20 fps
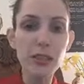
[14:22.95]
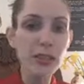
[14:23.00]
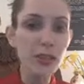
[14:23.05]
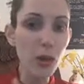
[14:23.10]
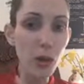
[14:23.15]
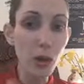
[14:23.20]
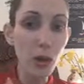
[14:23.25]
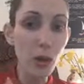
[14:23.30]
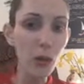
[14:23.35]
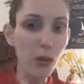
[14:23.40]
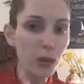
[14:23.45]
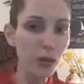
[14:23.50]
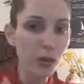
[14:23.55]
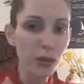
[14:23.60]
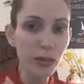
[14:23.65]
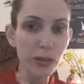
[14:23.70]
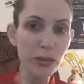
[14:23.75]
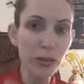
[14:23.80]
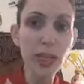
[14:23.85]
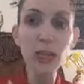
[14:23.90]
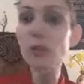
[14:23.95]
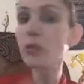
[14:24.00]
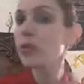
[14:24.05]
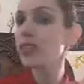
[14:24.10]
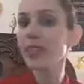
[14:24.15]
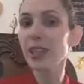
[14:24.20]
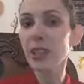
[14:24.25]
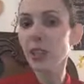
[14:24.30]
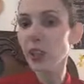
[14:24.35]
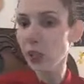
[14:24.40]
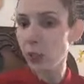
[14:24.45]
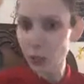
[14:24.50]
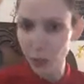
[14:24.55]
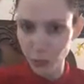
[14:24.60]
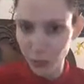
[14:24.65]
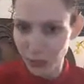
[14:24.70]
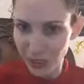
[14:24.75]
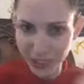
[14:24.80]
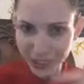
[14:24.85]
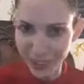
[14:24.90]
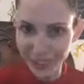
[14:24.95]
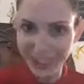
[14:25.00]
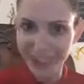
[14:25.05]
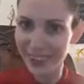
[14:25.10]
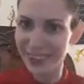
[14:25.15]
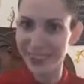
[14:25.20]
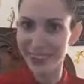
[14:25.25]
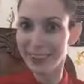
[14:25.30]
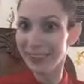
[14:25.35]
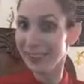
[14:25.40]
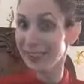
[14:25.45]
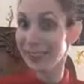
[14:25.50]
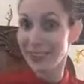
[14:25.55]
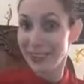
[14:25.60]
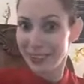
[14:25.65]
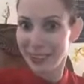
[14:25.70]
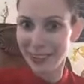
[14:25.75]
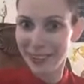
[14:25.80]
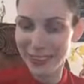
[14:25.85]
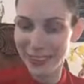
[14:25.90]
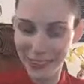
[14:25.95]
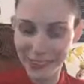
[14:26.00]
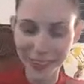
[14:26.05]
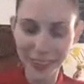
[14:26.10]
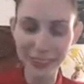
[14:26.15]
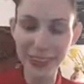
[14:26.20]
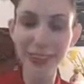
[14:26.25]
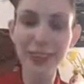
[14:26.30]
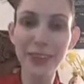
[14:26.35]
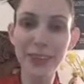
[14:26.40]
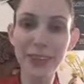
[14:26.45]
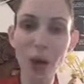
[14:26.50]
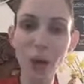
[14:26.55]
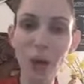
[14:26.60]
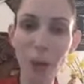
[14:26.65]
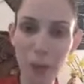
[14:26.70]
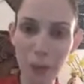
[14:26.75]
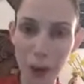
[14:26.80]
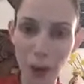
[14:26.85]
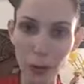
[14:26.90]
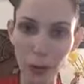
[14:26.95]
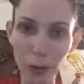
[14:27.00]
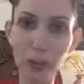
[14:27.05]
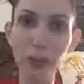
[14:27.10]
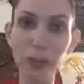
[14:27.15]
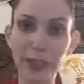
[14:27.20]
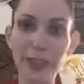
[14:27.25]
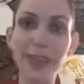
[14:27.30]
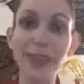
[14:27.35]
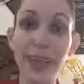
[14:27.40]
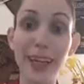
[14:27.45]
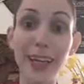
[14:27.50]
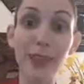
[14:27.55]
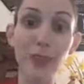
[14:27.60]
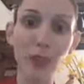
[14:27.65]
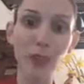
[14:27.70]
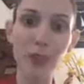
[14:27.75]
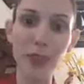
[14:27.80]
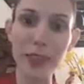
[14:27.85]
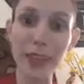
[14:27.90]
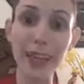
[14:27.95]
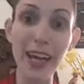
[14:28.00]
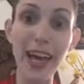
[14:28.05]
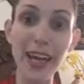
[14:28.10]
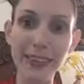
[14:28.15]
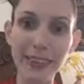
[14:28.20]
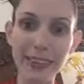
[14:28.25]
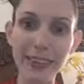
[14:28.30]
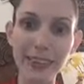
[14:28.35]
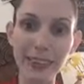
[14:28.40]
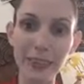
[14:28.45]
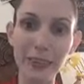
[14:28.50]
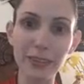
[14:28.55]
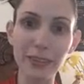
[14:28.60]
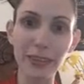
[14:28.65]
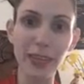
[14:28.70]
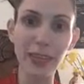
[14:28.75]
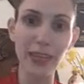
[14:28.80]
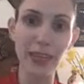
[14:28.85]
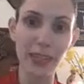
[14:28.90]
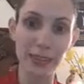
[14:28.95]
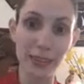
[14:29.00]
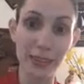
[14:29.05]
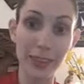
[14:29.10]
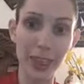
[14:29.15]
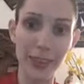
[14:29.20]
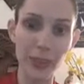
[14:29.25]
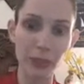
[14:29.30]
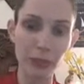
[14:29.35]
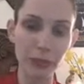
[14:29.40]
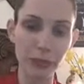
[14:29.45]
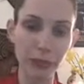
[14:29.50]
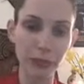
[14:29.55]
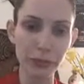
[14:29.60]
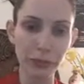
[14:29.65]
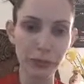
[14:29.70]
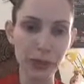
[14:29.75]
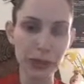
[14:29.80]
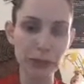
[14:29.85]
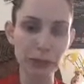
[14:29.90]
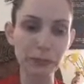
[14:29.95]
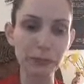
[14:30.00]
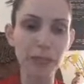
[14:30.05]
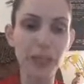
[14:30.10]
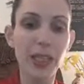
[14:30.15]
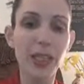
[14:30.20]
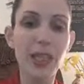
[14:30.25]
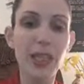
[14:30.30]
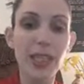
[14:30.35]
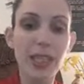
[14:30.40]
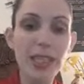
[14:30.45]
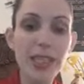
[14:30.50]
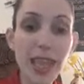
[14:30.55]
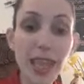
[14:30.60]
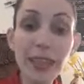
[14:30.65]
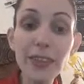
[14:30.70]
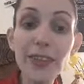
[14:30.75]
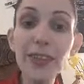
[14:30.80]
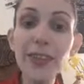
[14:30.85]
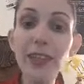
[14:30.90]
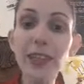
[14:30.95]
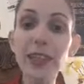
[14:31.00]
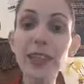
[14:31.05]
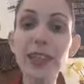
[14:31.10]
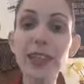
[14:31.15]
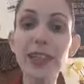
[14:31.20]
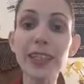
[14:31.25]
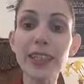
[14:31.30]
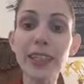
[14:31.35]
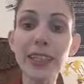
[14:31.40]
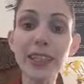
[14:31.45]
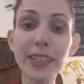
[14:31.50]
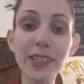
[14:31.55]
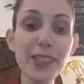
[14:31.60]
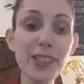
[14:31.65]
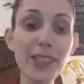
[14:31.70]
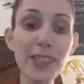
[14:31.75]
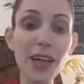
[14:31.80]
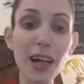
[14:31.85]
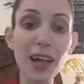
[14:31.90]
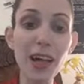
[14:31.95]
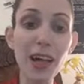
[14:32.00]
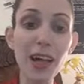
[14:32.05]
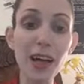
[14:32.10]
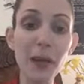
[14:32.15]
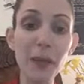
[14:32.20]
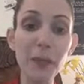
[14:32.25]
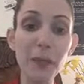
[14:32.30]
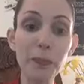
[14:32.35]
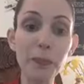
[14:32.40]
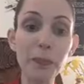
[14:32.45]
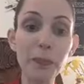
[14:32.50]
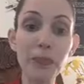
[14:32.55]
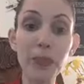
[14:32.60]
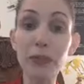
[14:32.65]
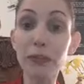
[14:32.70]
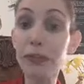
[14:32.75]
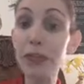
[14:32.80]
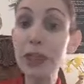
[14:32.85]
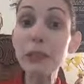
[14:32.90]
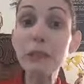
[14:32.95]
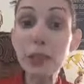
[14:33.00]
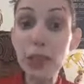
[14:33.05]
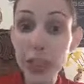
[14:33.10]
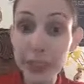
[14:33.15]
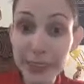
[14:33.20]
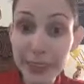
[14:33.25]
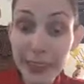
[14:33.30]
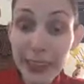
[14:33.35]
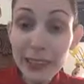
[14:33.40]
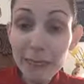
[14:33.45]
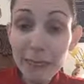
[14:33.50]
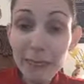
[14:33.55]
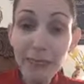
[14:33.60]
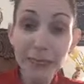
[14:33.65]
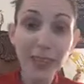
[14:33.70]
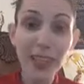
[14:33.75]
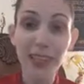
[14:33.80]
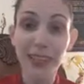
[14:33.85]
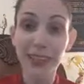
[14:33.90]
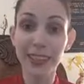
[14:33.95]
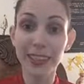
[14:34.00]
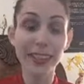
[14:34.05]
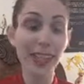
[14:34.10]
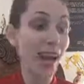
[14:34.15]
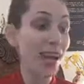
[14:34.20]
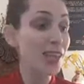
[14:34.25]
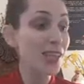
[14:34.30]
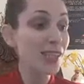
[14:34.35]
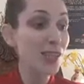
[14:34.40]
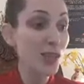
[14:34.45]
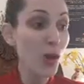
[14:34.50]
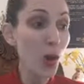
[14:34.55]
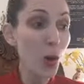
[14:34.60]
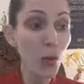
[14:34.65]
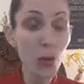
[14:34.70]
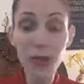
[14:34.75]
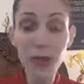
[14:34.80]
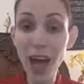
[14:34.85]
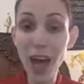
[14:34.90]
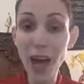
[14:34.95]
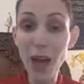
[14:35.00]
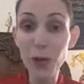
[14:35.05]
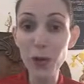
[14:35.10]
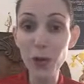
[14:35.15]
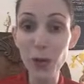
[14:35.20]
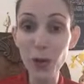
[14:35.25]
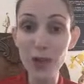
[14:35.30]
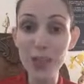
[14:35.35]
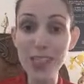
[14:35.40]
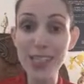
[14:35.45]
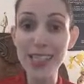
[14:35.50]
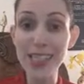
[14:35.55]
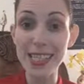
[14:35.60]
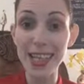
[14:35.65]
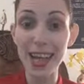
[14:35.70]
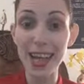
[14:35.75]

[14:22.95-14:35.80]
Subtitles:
So that was a clue that I didn't even know about, that I already had it in the age of 15. Second thing is Philippe Gentil, that I saw when I was